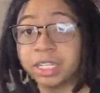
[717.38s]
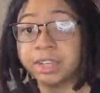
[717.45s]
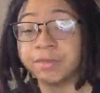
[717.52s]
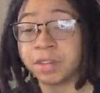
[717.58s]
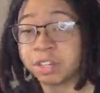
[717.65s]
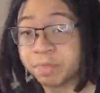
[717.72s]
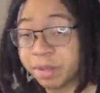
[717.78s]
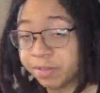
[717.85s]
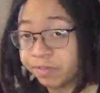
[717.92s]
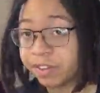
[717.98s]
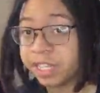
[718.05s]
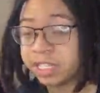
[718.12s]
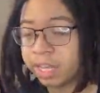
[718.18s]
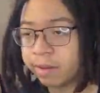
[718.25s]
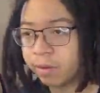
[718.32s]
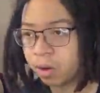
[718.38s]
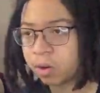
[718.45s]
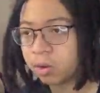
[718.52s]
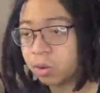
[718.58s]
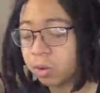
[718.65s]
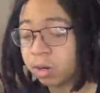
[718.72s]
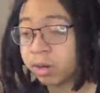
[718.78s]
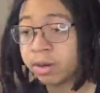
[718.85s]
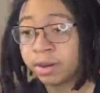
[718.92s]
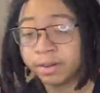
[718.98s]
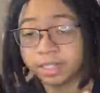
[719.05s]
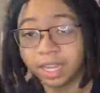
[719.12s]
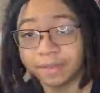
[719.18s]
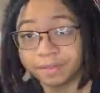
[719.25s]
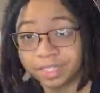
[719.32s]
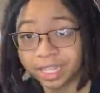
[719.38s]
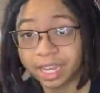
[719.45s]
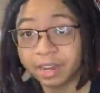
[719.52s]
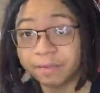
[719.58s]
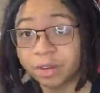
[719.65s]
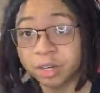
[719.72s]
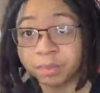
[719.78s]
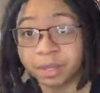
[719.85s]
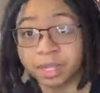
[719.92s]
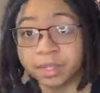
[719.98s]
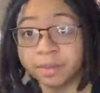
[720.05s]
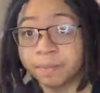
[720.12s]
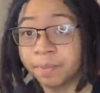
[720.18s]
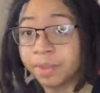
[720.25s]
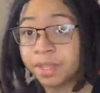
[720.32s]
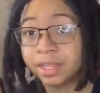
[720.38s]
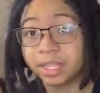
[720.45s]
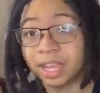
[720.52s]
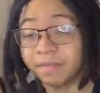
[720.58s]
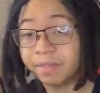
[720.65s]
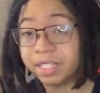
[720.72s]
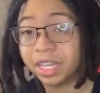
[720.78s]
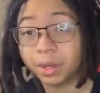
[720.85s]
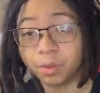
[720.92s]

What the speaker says: if you're going to play face-off hardcore. 10v10 if you're going to play 10v10